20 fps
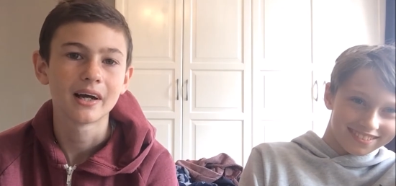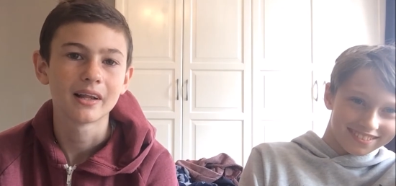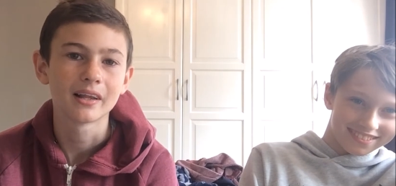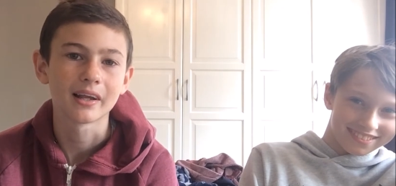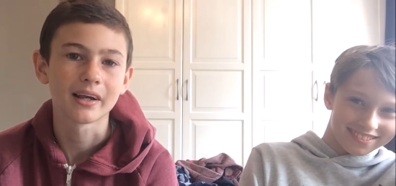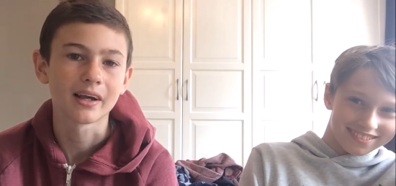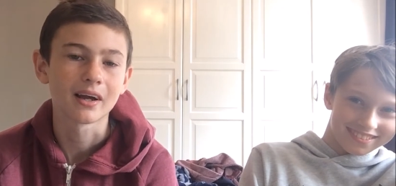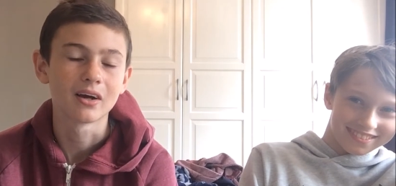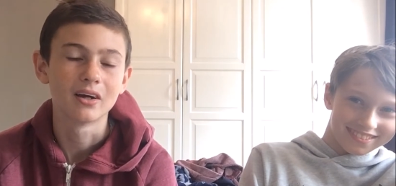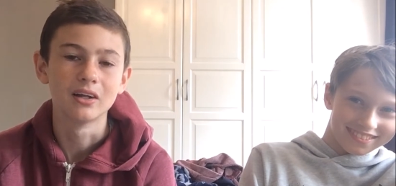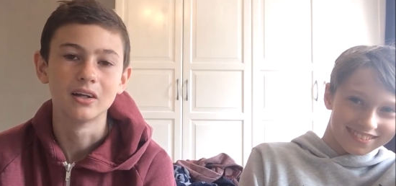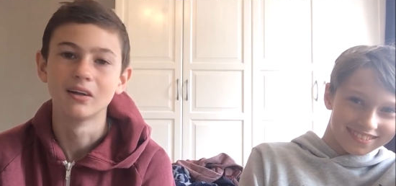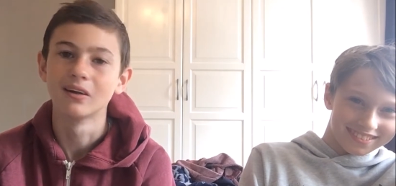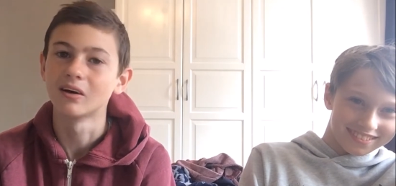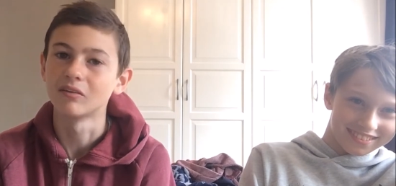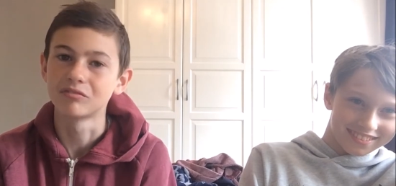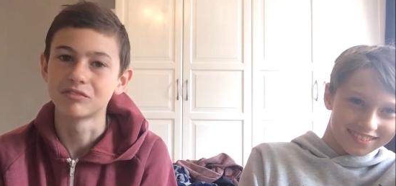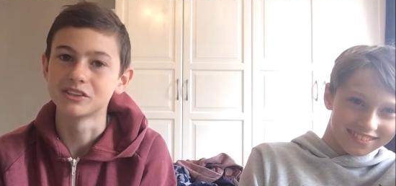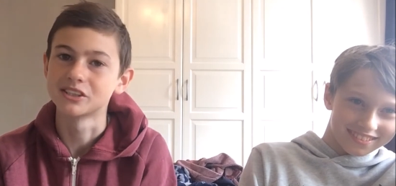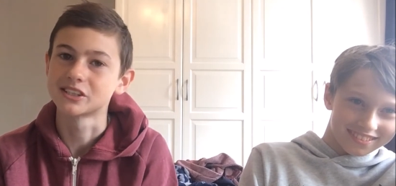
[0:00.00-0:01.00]
Speaker 1: like I
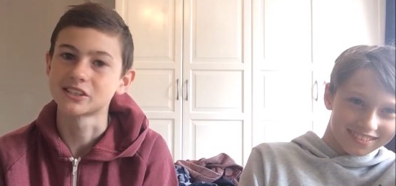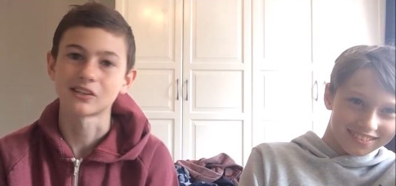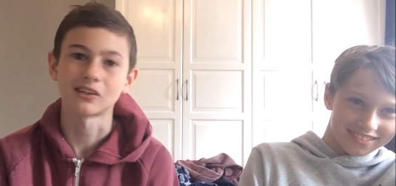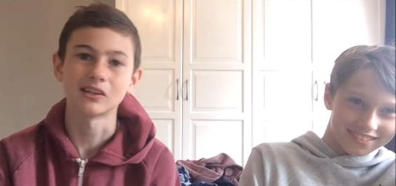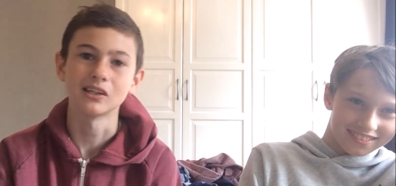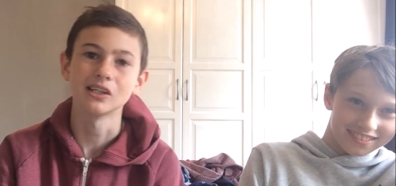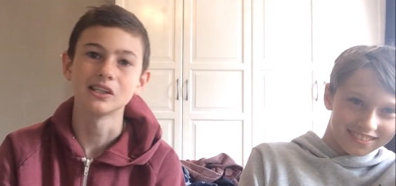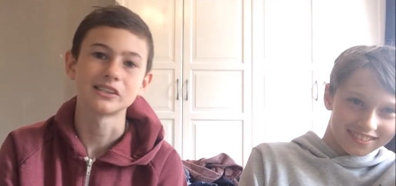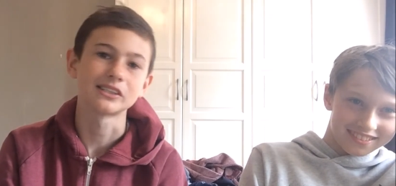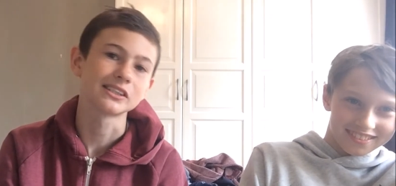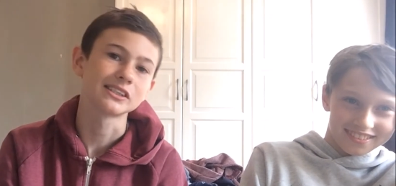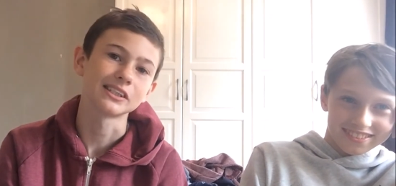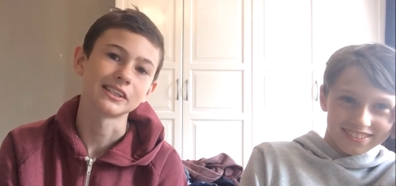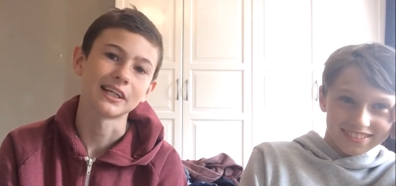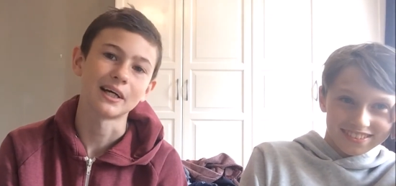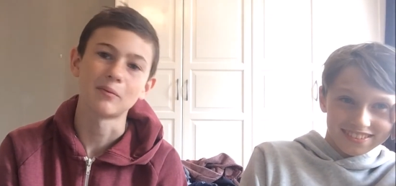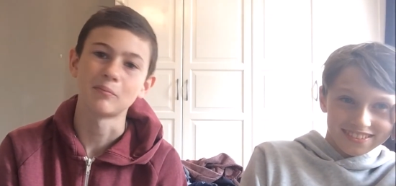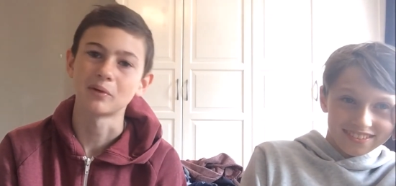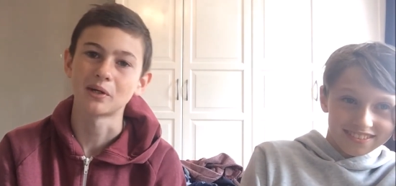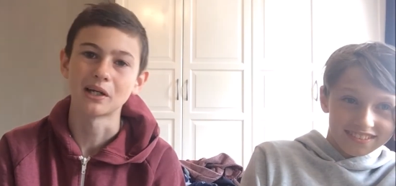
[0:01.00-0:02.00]
love this car, it's the
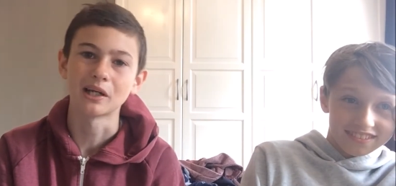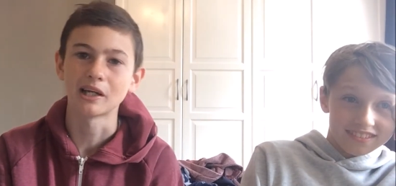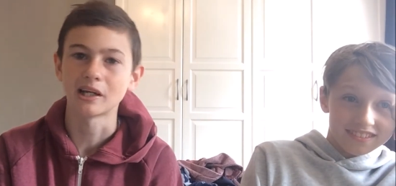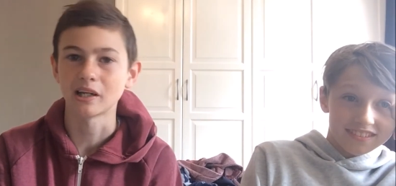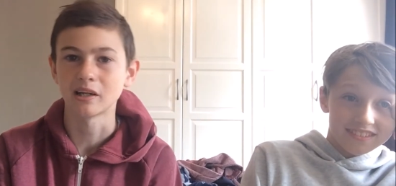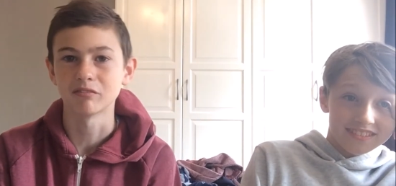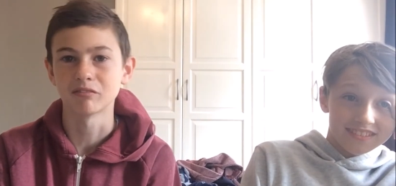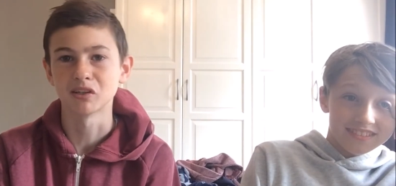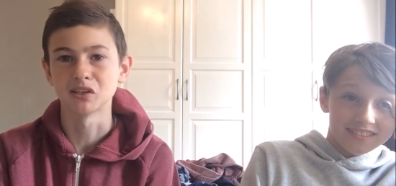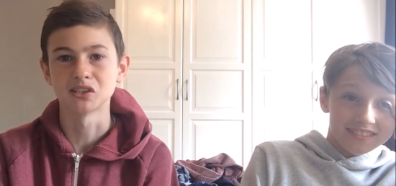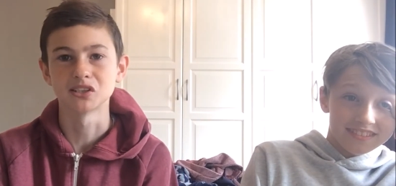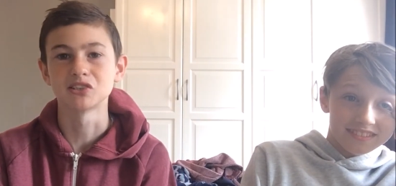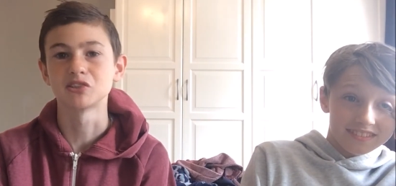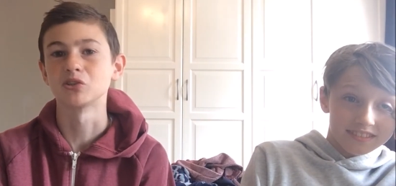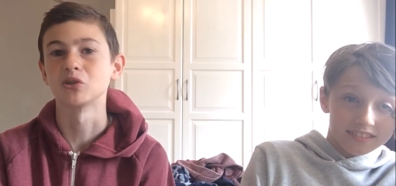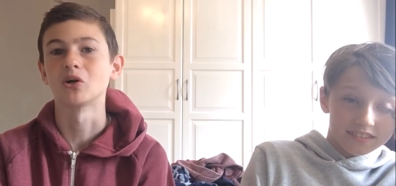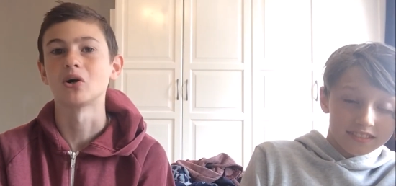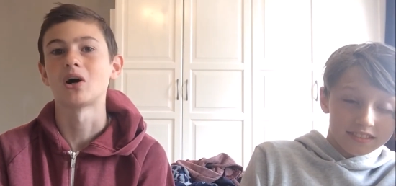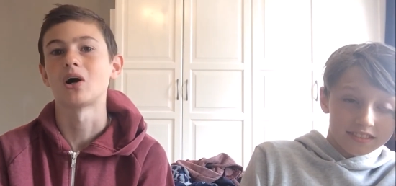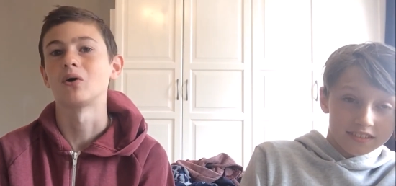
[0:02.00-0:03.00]
Lamborghini
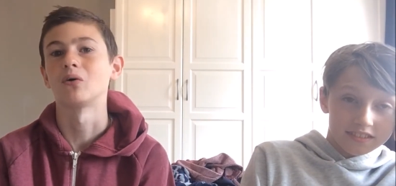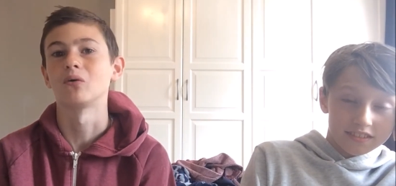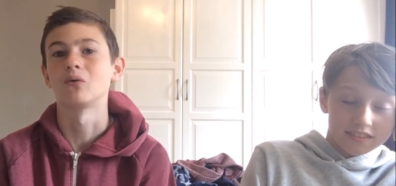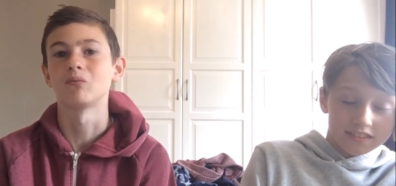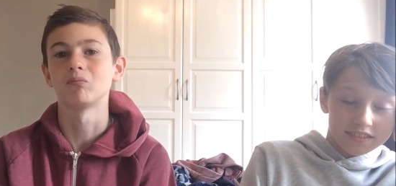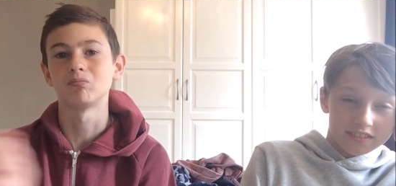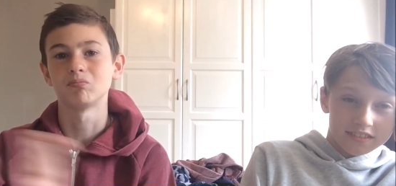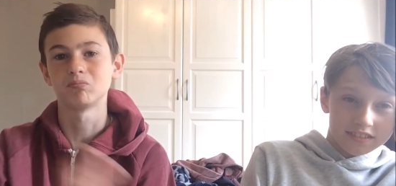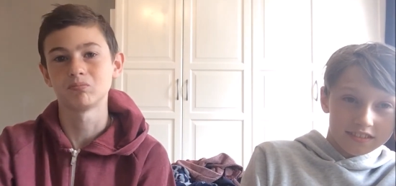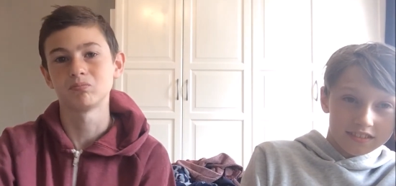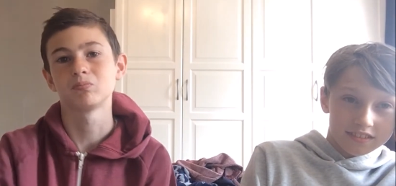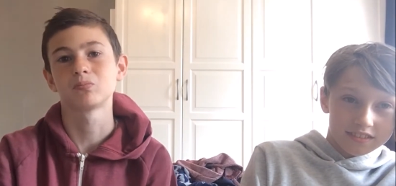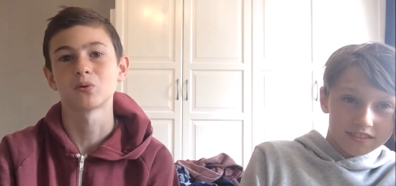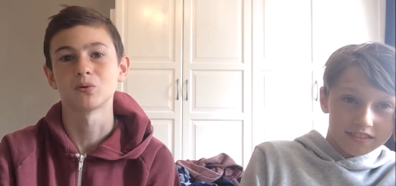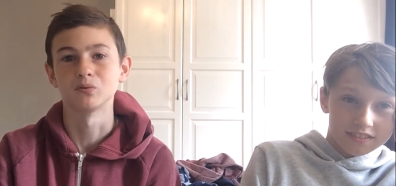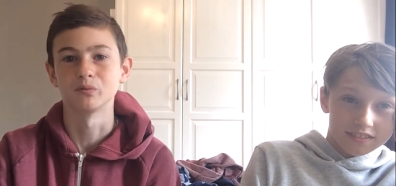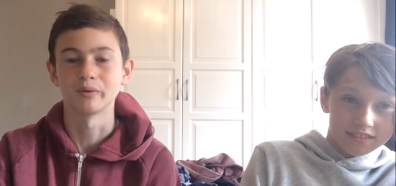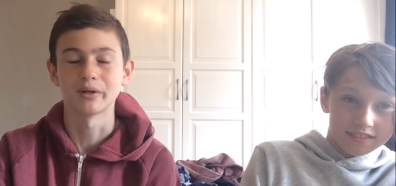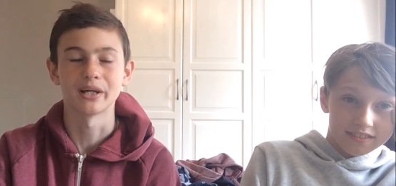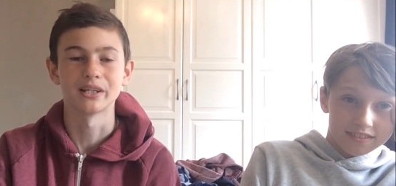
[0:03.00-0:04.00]
Aventador. I'll
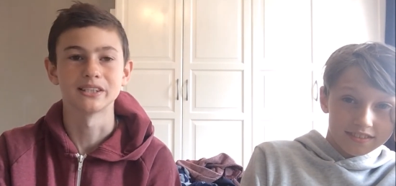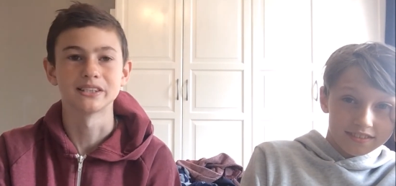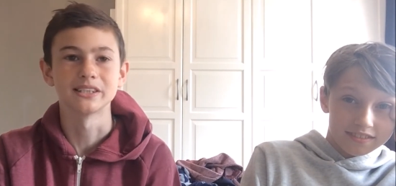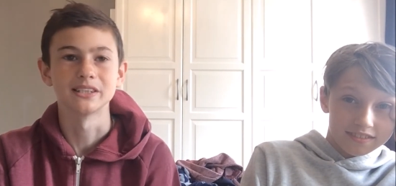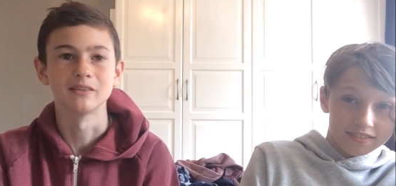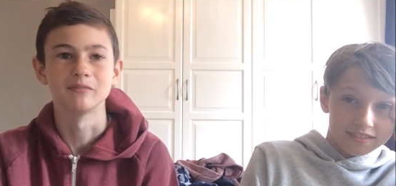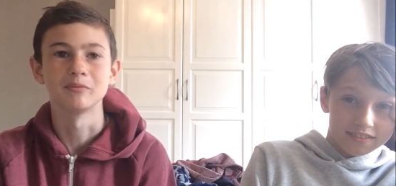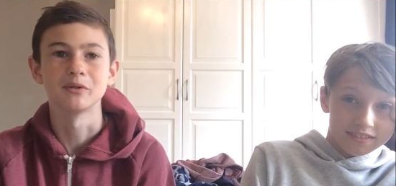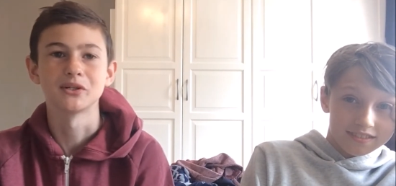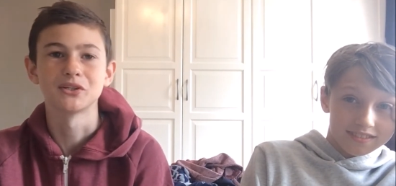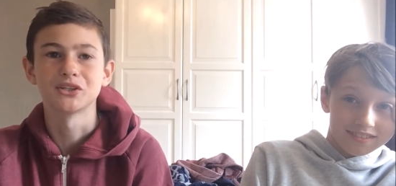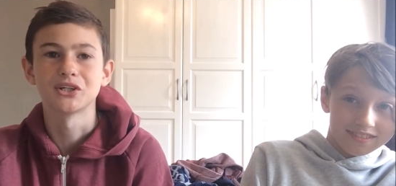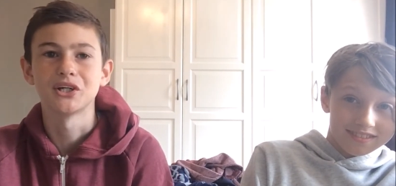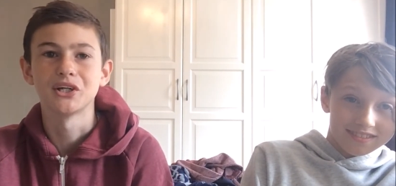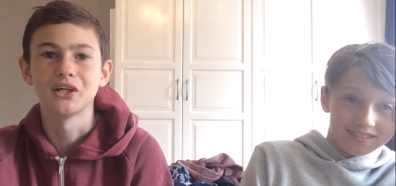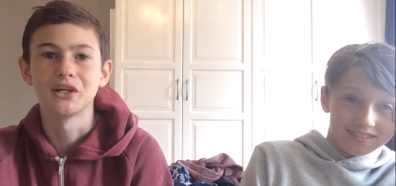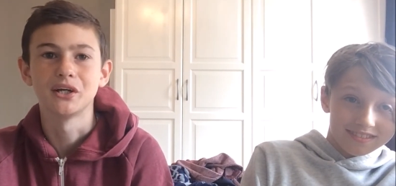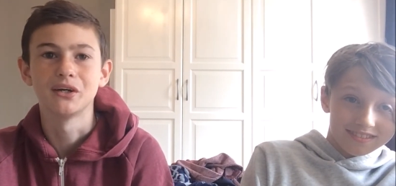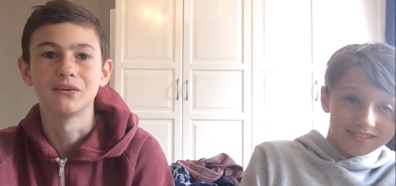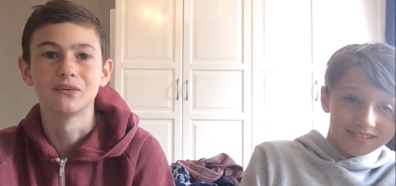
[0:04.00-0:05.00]
probably have in a picture
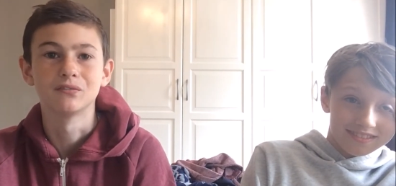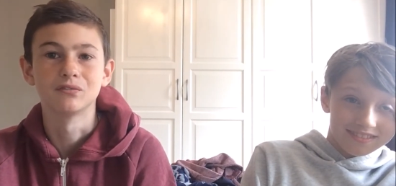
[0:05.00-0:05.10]
here